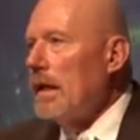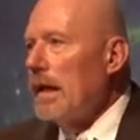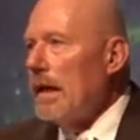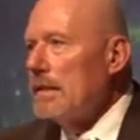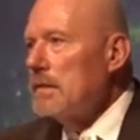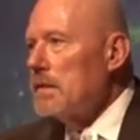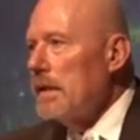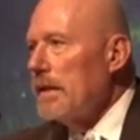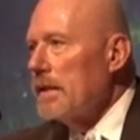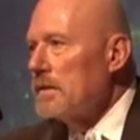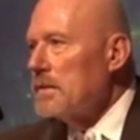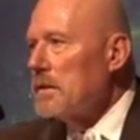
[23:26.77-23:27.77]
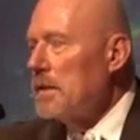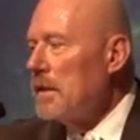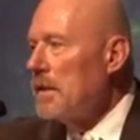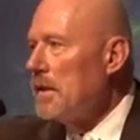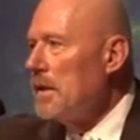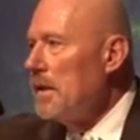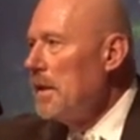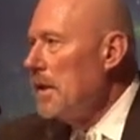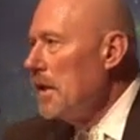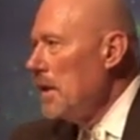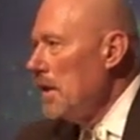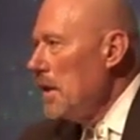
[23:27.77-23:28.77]
God says,
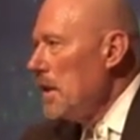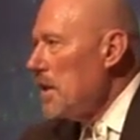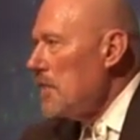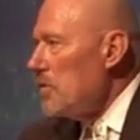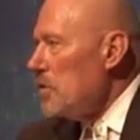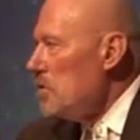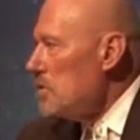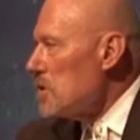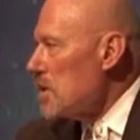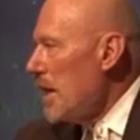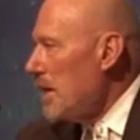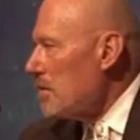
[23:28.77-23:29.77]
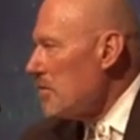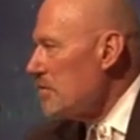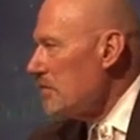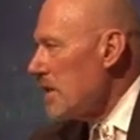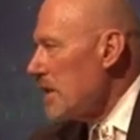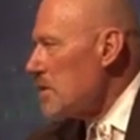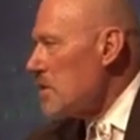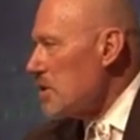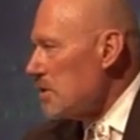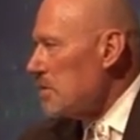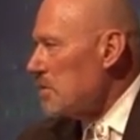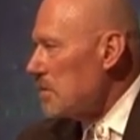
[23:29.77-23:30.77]
if you sacrifice
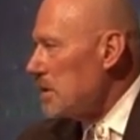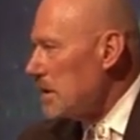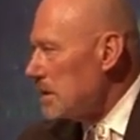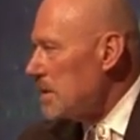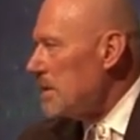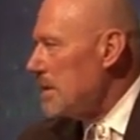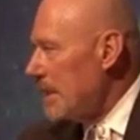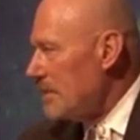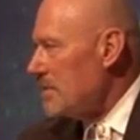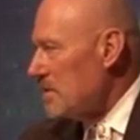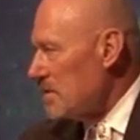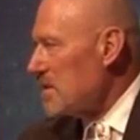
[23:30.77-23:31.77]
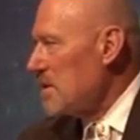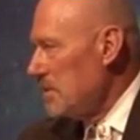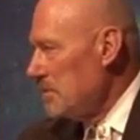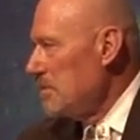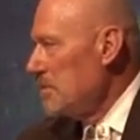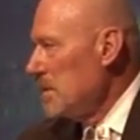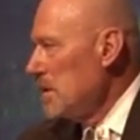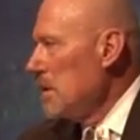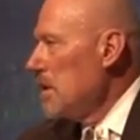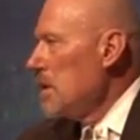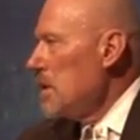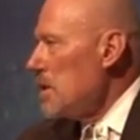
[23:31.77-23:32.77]
children unto devils
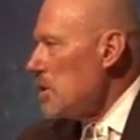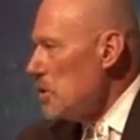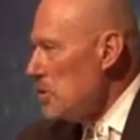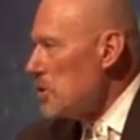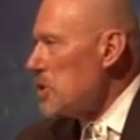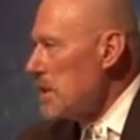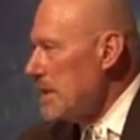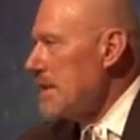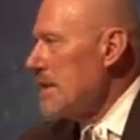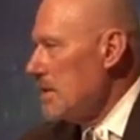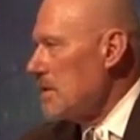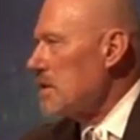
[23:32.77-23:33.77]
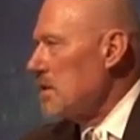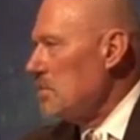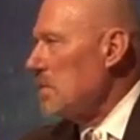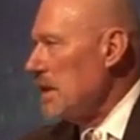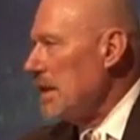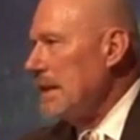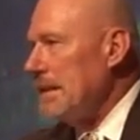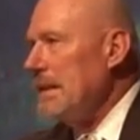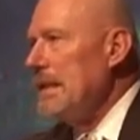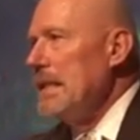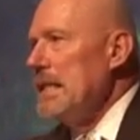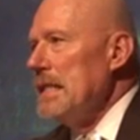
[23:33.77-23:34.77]
and you shed innocent blood,
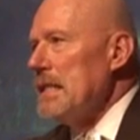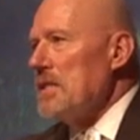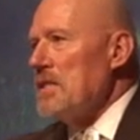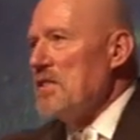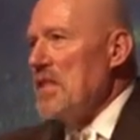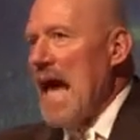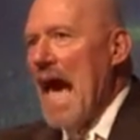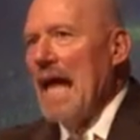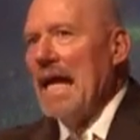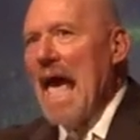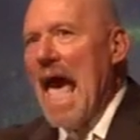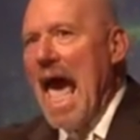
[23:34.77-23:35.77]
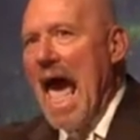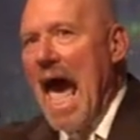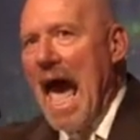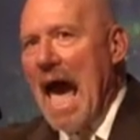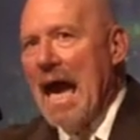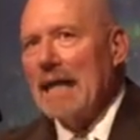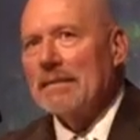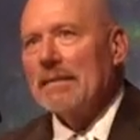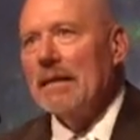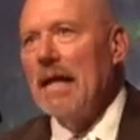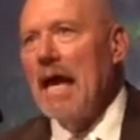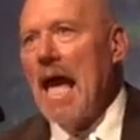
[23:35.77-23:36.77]
that
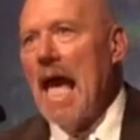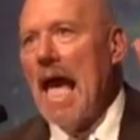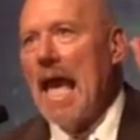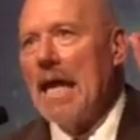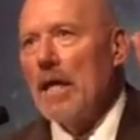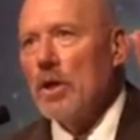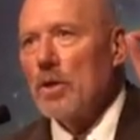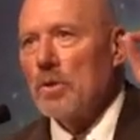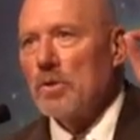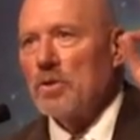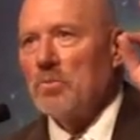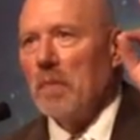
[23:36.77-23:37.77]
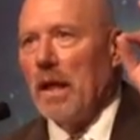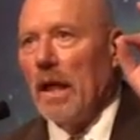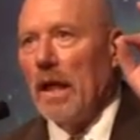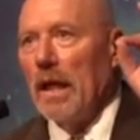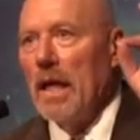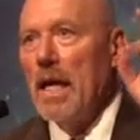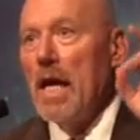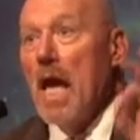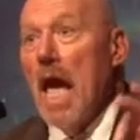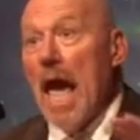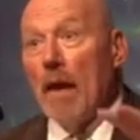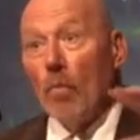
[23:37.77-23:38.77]
act angers me.
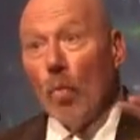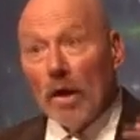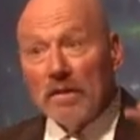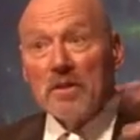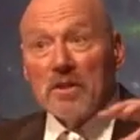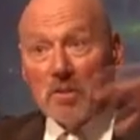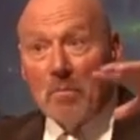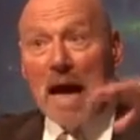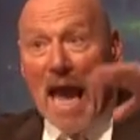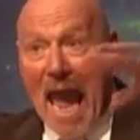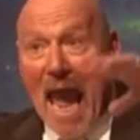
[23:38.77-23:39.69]
And what does my